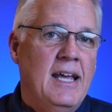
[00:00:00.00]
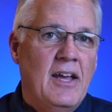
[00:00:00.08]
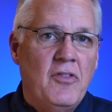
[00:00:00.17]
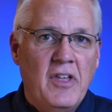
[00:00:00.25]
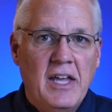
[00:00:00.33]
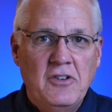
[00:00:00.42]

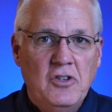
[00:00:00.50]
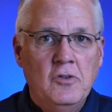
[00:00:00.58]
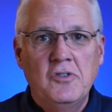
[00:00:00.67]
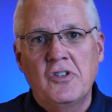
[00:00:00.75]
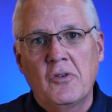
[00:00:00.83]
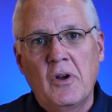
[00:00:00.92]
and then
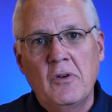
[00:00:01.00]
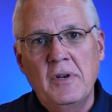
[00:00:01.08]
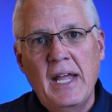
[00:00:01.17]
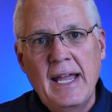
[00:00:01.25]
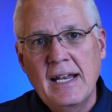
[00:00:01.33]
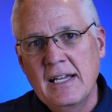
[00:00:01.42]
use their own
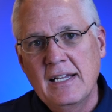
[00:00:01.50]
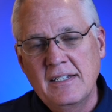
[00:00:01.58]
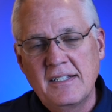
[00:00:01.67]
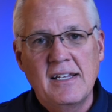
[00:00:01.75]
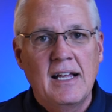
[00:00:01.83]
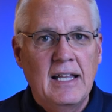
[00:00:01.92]
data
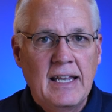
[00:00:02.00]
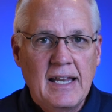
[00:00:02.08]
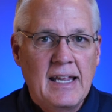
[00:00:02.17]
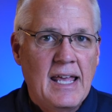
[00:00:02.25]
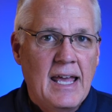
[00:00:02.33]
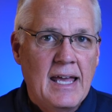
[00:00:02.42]
and sell it
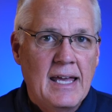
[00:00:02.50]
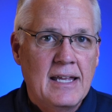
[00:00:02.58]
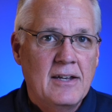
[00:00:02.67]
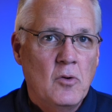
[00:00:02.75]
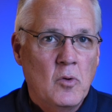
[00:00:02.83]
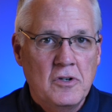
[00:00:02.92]

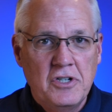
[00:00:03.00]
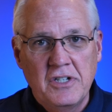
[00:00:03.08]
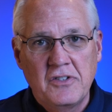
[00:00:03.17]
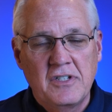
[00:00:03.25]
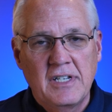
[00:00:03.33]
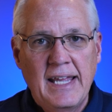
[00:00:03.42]
again or
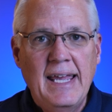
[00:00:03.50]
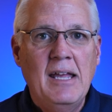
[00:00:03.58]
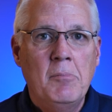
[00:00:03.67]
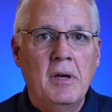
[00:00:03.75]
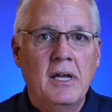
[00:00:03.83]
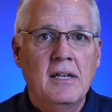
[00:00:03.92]
just
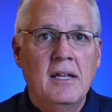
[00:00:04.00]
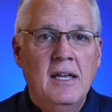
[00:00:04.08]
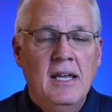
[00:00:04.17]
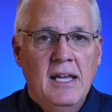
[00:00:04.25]
keep it.